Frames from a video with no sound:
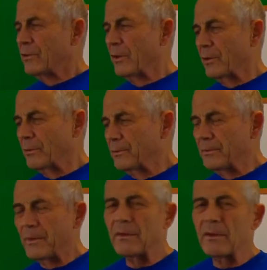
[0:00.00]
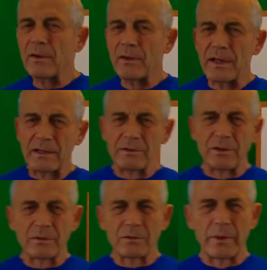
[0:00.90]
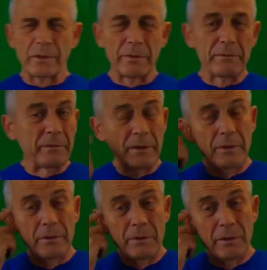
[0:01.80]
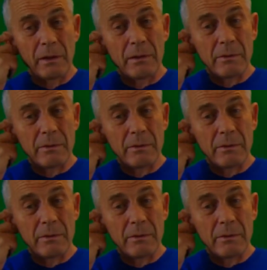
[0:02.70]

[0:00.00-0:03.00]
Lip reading: So let's just quick review